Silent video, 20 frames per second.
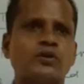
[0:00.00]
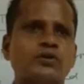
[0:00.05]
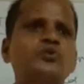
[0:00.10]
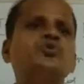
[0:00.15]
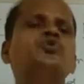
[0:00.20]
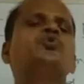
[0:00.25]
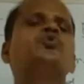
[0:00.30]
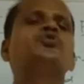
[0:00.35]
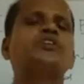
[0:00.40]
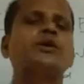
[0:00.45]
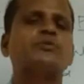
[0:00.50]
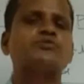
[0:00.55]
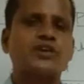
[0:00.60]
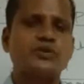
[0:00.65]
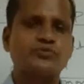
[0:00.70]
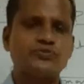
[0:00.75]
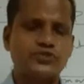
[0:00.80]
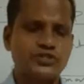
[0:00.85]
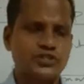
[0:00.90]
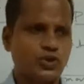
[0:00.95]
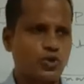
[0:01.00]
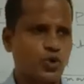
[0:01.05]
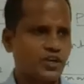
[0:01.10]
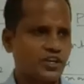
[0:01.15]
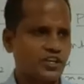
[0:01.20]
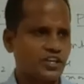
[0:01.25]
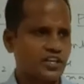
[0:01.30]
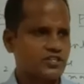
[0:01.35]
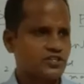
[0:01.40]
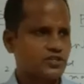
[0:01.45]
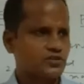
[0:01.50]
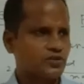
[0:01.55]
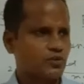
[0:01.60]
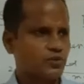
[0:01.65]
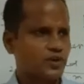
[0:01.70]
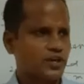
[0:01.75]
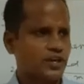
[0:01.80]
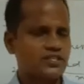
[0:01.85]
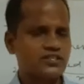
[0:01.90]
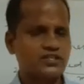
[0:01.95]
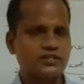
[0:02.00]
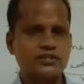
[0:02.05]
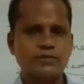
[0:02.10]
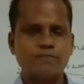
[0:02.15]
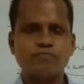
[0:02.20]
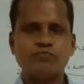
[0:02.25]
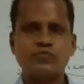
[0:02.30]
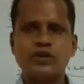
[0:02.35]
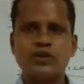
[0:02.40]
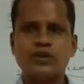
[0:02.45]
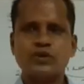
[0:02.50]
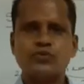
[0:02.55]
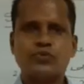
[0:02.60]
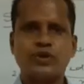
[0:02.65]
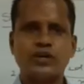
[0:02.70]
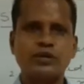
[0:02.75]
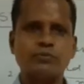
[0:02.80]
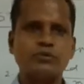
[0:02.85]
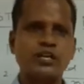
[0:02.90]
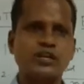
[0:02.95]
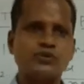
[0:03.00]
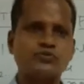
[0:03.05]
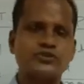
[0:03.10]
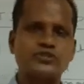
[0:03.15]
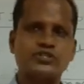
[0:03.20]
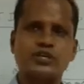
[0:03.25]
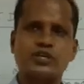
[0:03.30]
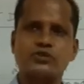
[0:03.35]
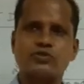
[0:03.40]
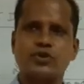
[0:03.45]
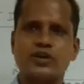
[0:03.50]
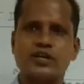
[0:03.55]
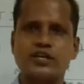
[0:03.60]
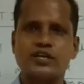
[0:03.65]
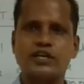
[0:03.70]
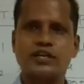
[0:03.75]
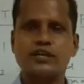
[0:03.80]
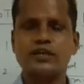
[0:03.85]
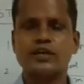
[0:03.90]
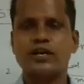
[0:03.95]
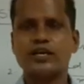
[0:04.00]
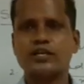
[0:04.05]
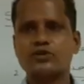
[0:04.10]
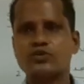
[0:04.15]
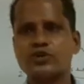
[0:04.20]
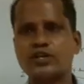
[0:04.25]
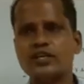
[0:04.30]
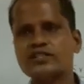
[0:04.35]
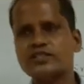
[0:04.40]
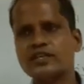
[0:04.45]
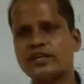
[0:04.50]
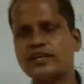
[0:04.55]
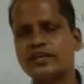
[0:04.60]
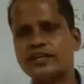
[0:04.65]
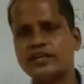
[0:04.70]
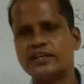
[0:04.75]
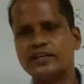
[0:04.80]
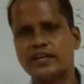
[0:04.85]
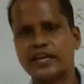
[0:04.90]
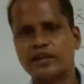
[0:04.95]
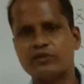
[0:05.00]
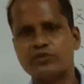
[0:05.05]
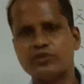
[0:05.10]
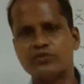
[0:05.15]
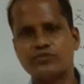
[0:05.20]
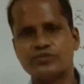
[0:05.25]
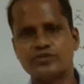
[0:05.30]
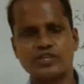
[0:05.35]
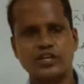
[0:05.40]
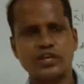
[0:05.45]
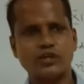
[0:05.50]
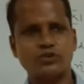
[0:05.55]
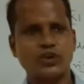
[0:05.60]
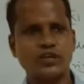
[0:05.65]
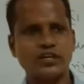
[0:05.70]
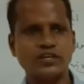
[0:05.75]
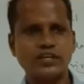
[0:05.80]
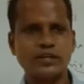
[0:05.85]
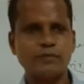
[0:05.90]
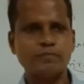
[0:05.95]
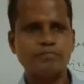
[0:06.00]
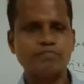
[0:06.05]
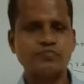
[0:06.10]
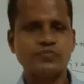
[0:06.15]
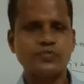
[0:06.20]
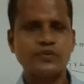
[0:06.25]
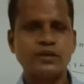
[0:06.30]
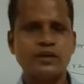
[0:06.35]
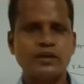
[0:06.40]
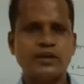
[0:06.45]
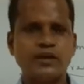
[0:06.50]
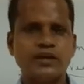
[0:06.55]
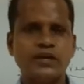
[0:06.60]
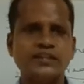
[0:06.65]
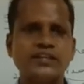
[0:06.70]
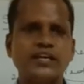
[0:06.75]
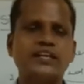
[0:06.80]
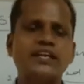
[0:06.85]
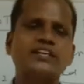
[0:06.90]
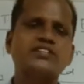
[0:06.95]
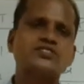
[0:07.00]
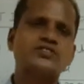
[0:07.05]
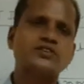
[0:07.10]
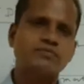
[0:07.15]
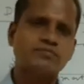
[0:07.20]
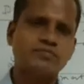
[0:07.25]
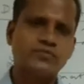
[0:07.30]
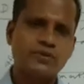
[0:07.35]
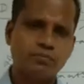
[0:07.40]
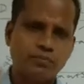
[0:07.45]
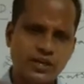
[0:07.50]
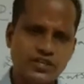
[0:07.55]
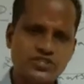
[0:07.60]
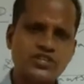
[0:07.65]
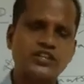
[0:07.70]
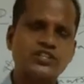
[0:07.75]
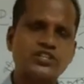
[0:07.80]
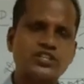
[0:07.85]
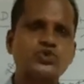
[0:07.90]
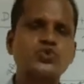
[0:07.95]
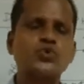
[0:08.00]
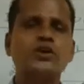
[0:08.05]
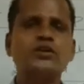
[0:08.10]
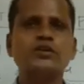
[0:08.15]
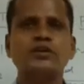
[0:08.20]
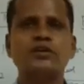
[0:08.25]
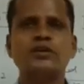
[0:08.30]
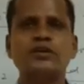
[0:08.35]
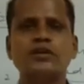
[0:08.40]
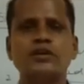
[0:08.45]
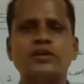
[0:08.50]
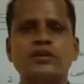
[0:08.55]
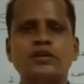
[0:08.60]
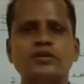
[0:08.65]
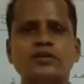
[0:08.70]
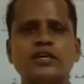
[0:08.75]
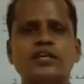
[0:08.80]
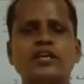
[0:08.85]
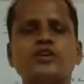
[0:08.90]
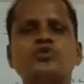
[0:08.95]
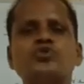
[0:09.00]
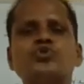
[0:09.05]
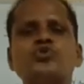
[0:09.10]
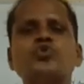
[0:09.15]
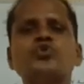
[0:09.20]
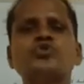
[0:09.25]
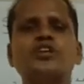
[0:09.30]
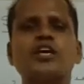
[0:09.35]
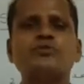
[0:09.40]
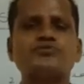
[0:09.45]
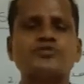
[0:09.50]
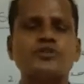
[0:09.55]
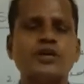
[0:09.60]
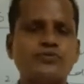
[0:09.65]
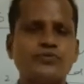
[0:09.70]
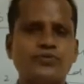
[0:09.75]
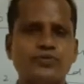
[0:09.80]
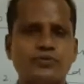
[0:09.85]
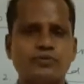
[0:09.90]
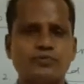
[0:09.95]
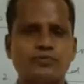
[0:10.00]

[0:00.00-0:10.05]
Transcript: Two types of physical quantities. One is fundamental physical quantity, another one is derived physical quantity. Then next, based on this one, there are two types of